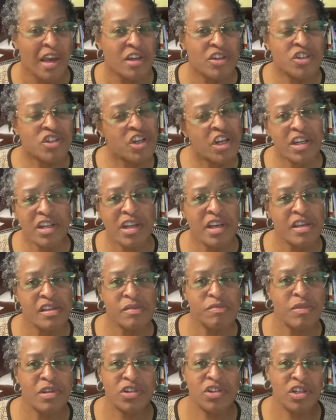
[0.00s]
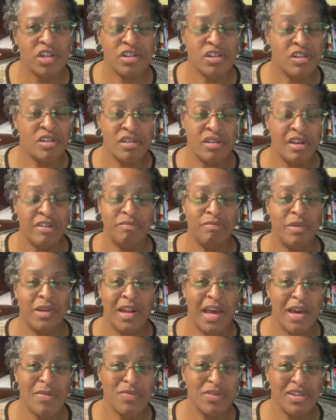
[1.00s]
Shouldn't his magicians have been
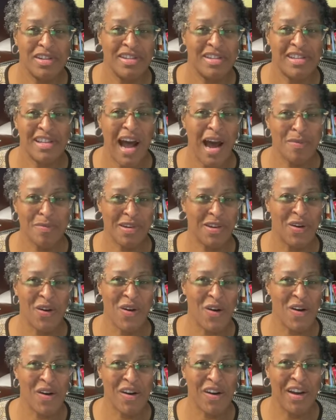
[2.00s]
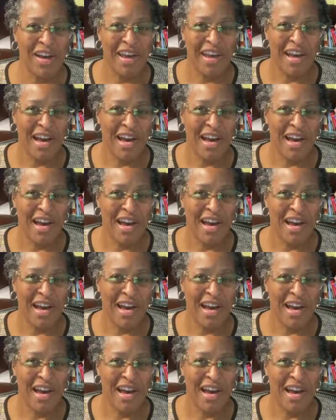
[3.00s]
able to stop it all?